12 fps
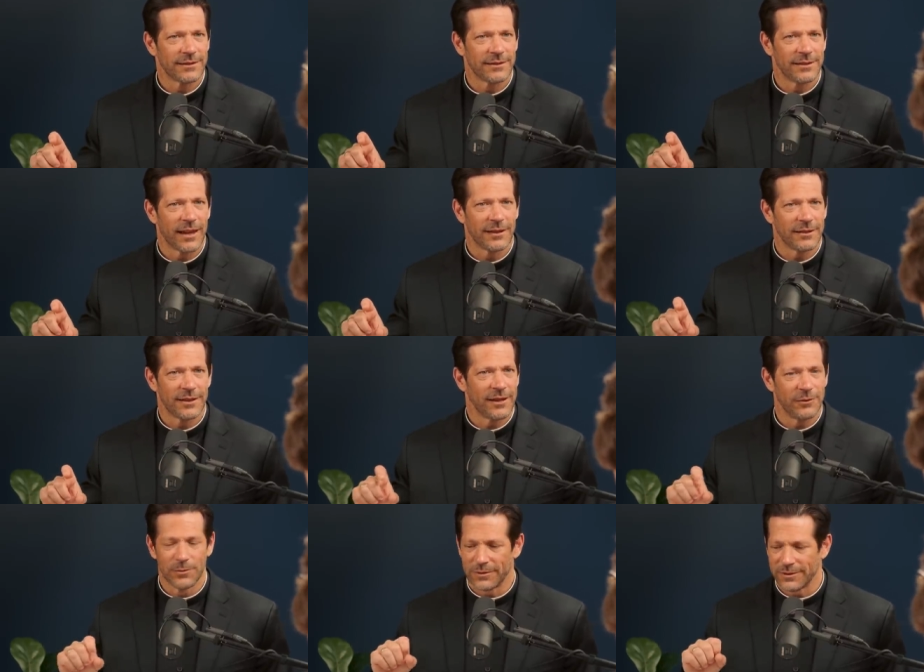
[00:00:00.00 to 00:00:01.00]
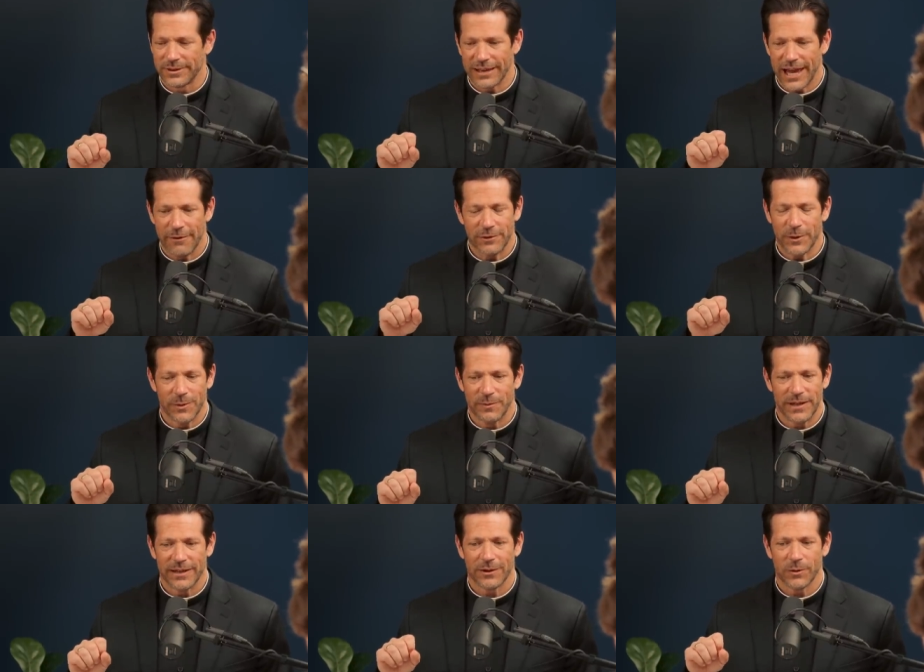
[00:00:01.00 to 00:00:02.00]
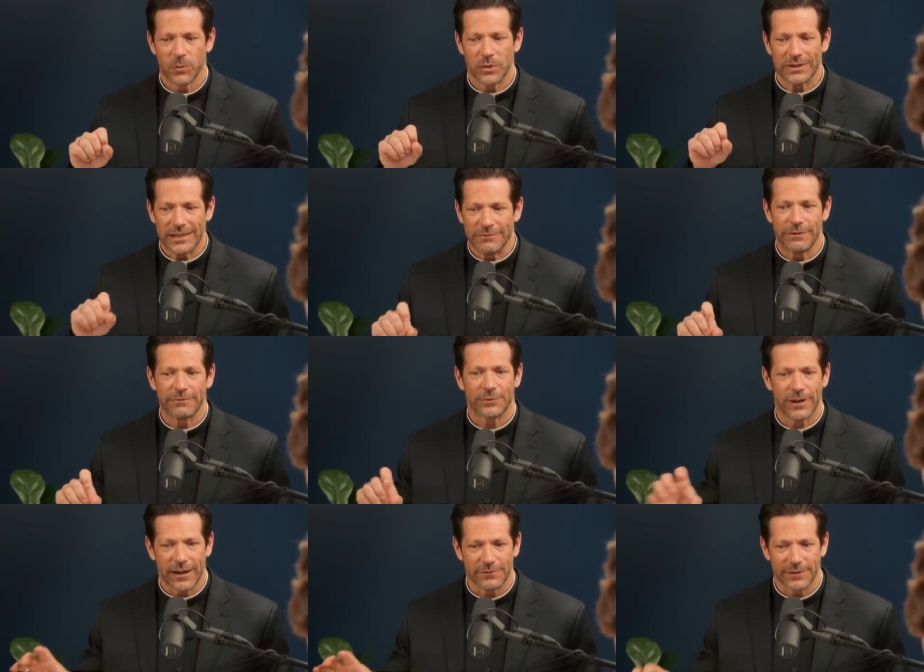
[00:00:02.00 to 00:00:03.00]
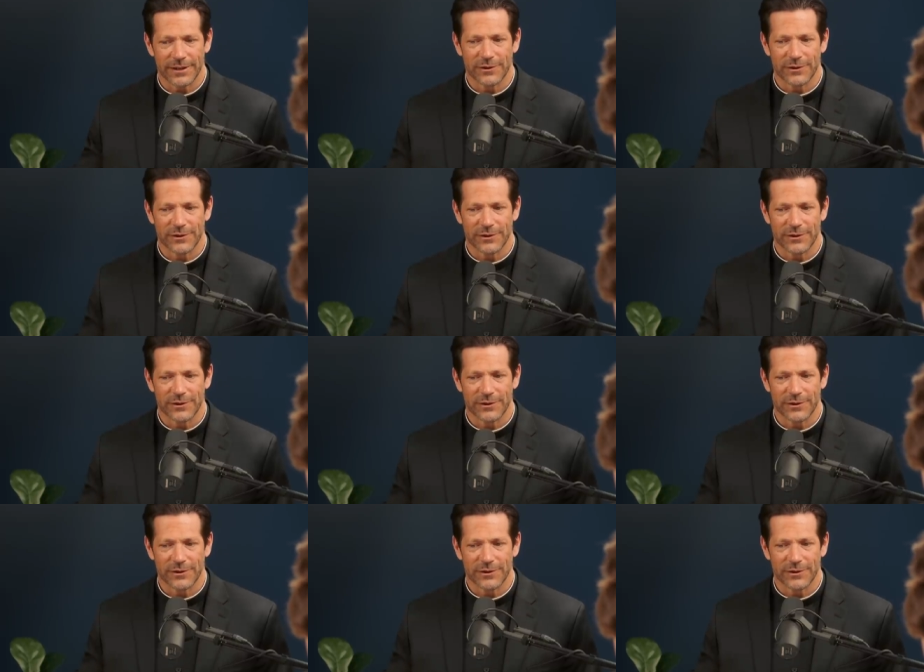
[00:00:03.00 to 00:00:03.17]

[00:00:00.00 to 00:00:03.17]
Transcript: That's that, right. That you will, every human being will live forever.